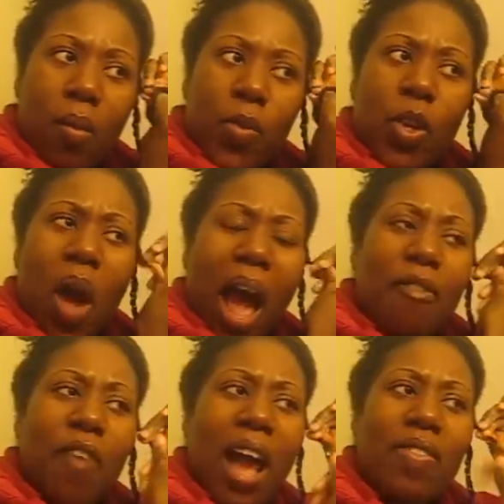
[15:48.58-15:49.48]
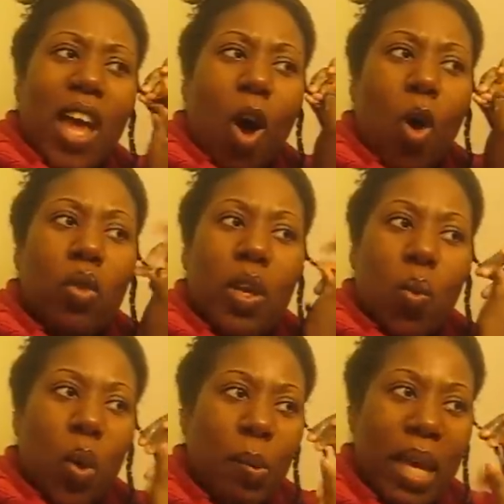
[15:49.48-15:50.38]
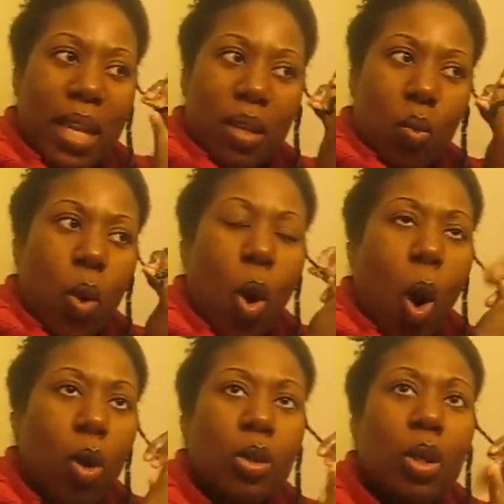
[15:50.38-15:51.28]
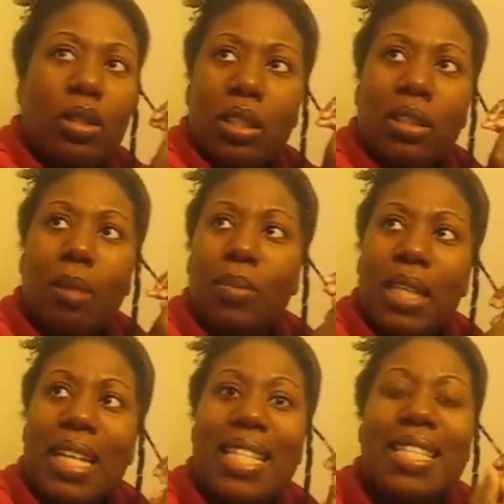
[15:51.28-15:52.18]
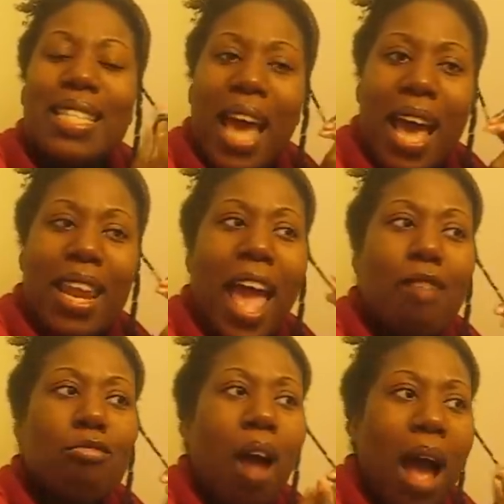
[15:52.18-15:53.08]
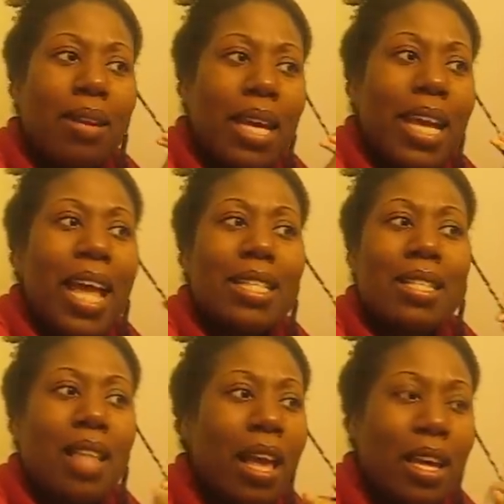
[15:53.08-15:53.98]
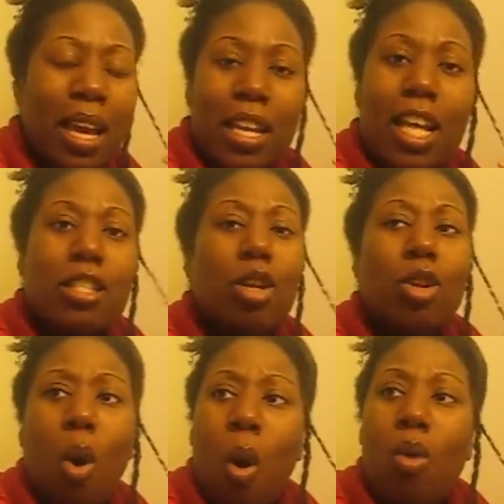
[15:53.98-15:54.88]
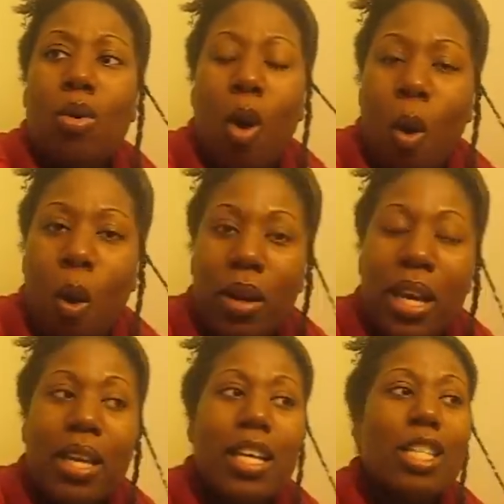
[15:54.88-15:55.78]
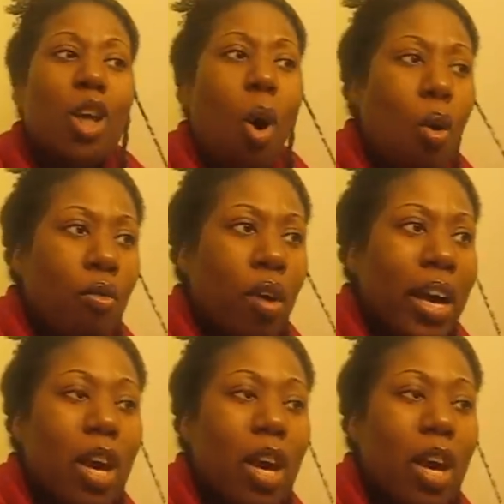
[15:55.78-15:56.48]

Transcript: You know, I find that only women will hold on to something that's dead and rotting and stinking. It's long gone. It is over.